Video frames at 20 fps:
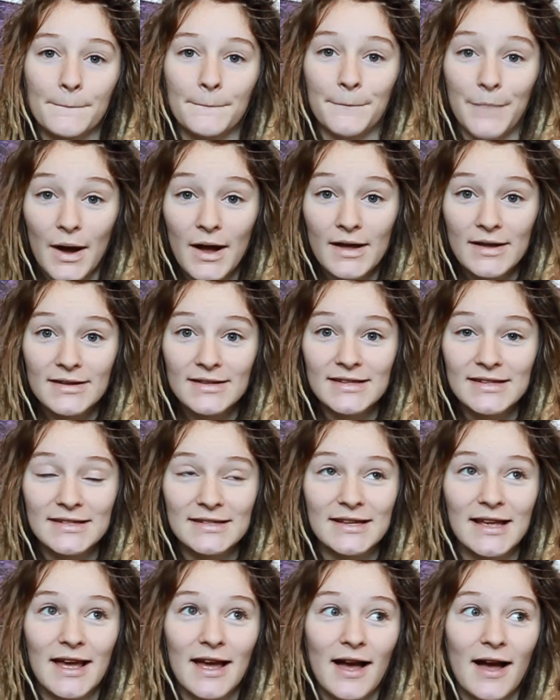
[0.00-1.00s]
But
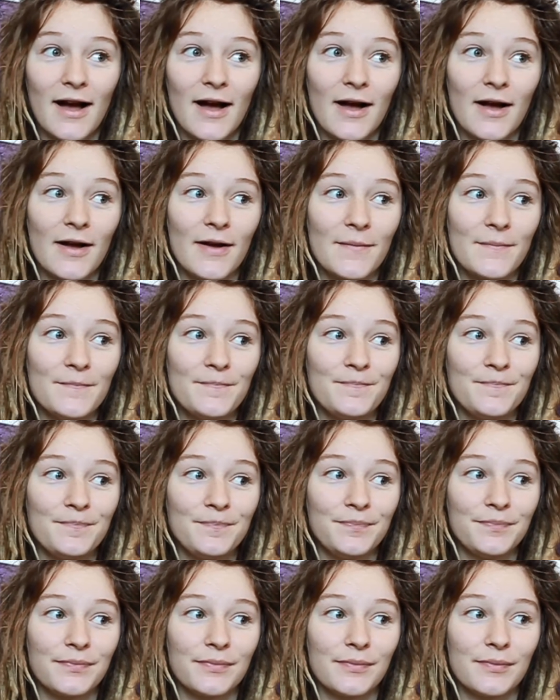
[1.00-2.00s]

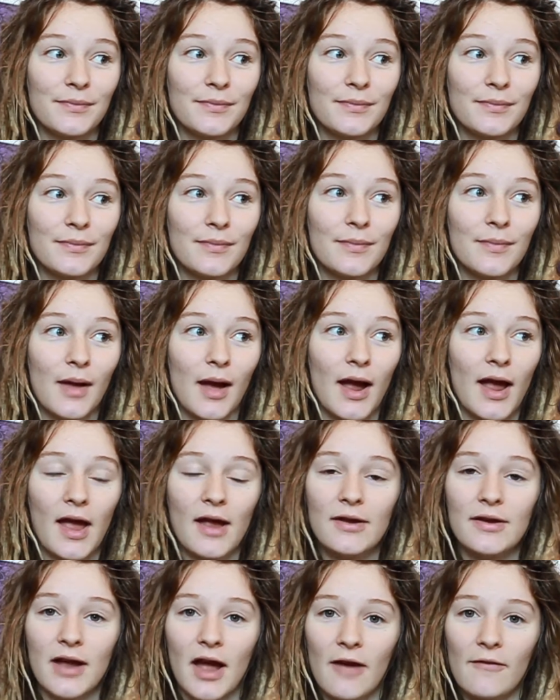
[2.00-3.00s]
I
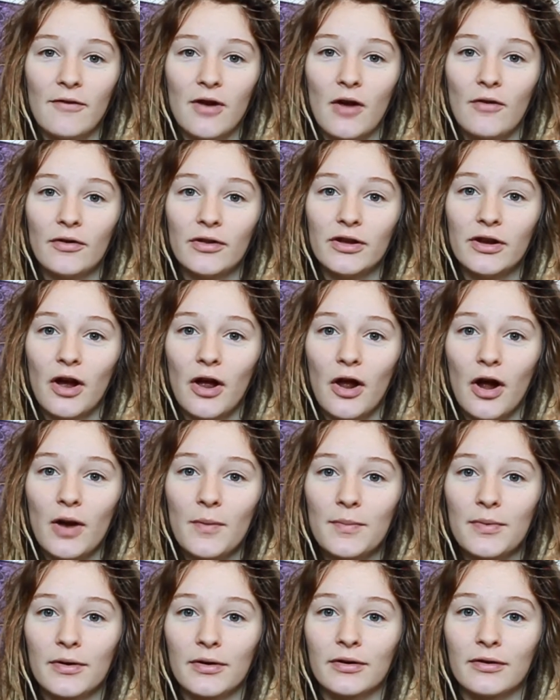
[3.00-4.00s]
have not really got
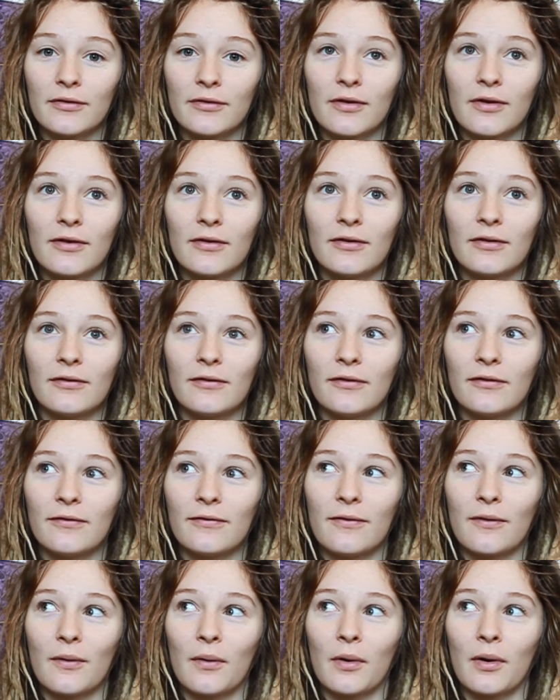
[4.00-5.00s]
heartburn
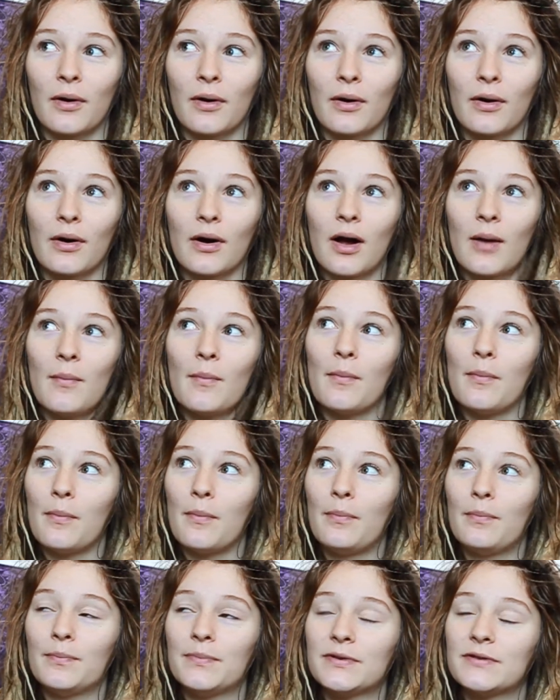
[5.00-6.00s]
for
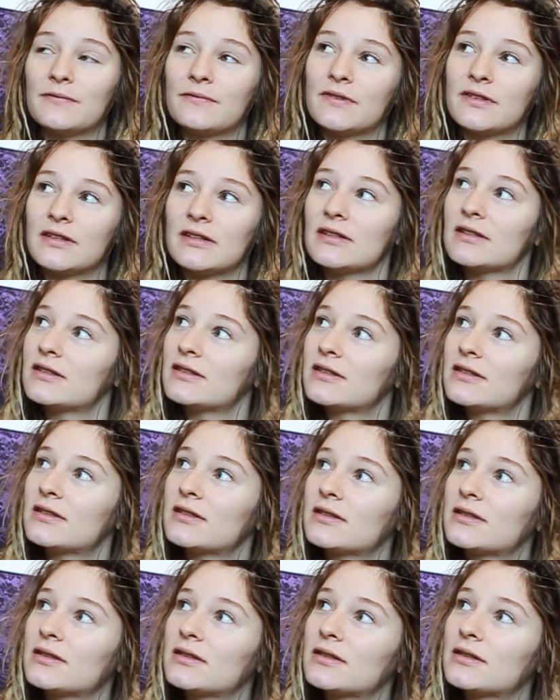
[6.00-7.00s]

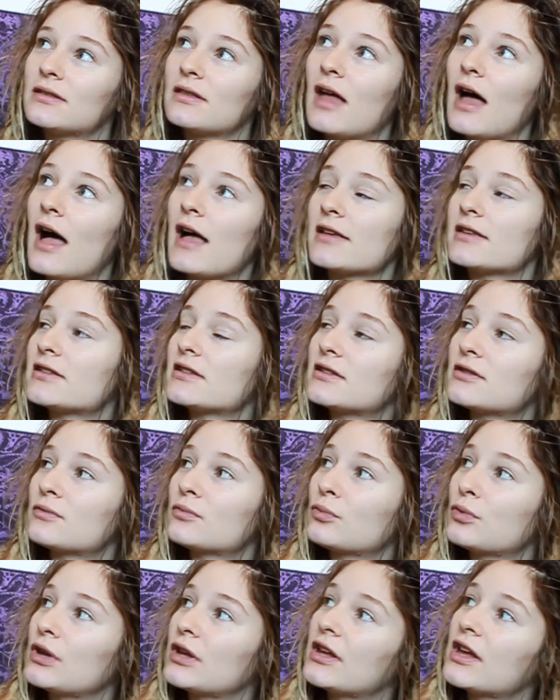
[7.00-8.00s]
since last
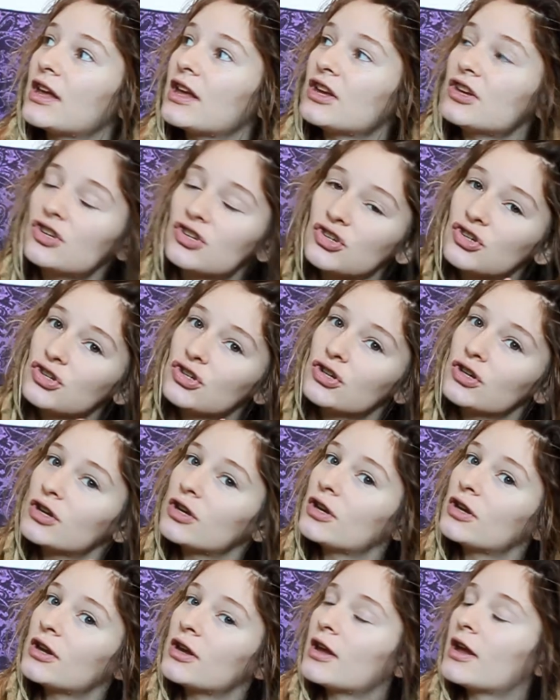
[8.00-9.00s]
week-ish.
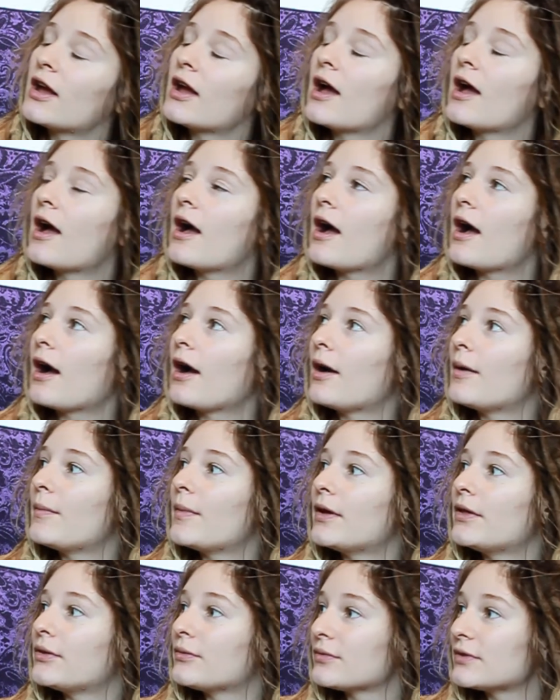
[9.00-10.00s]

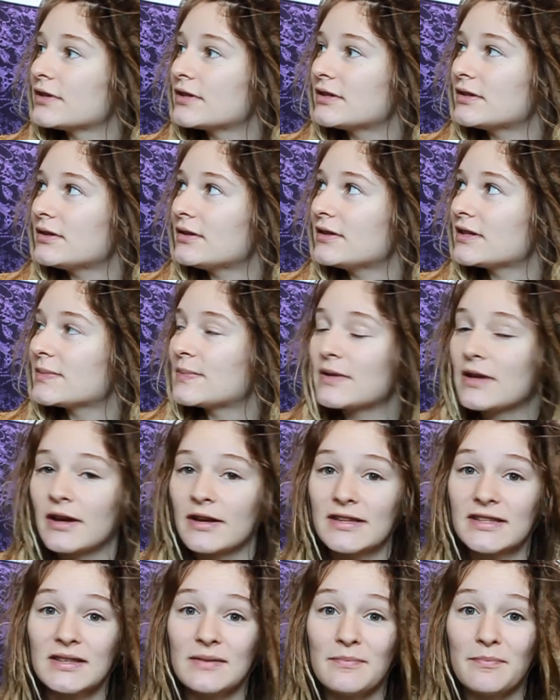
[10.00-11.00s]
And the reason is
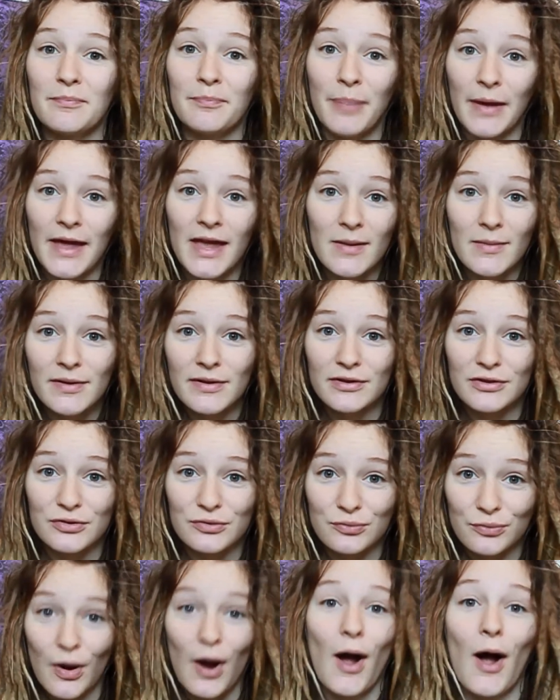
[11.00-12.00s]
because the baby
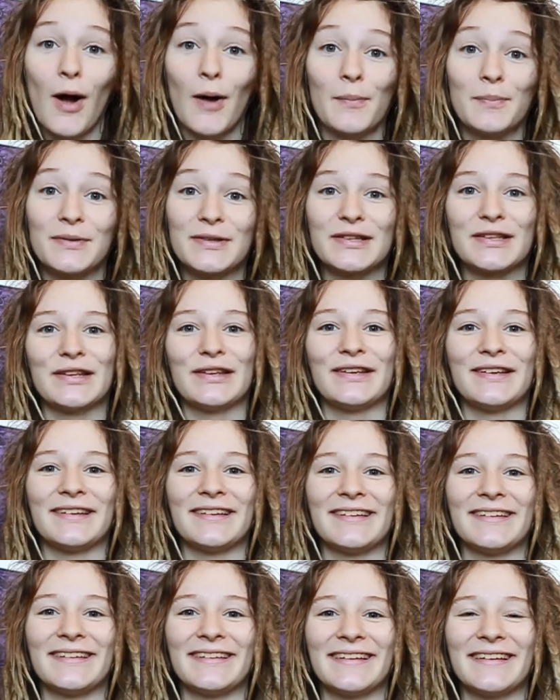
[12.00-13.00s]
dropped.
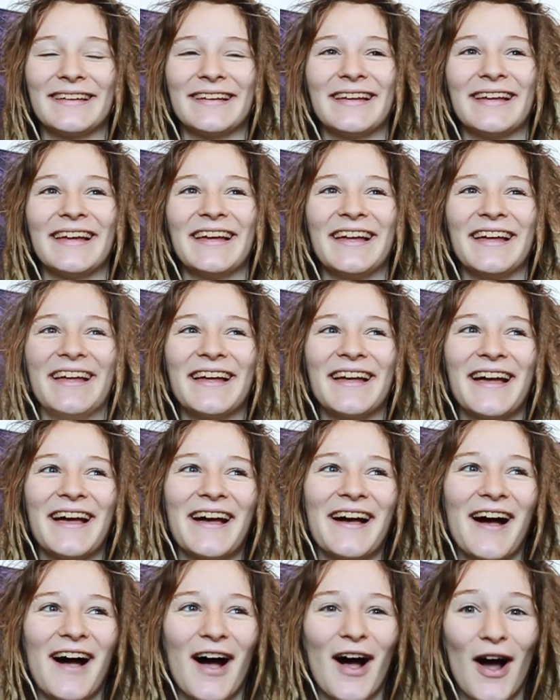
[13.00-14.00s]

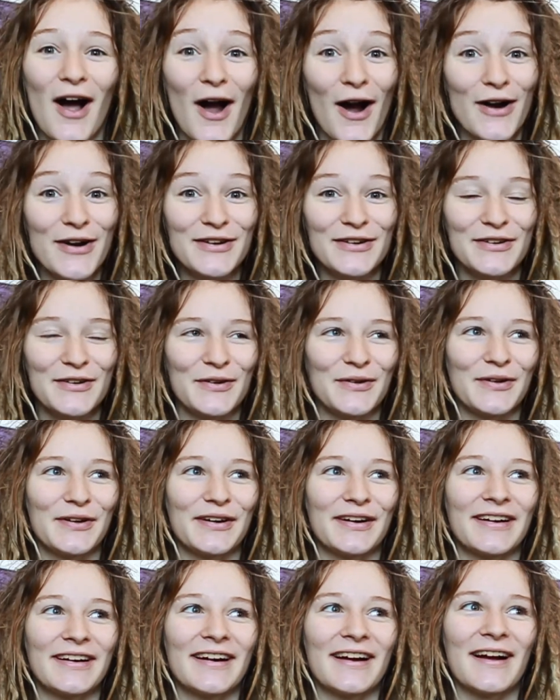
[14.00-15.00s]

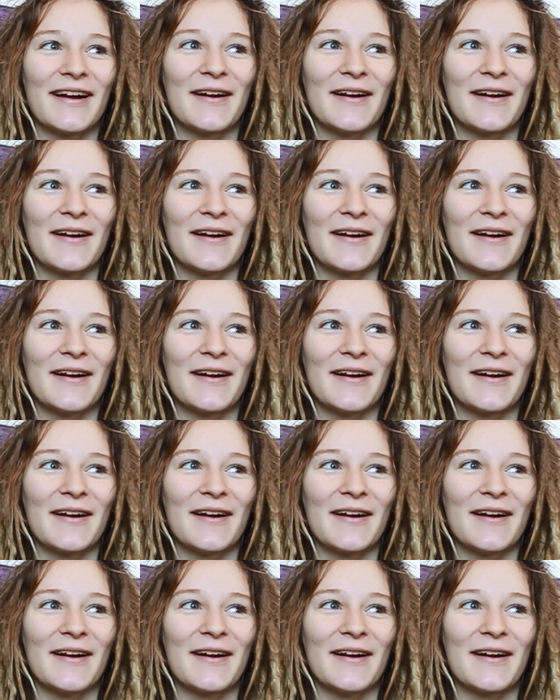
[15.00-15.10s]
Hardcore.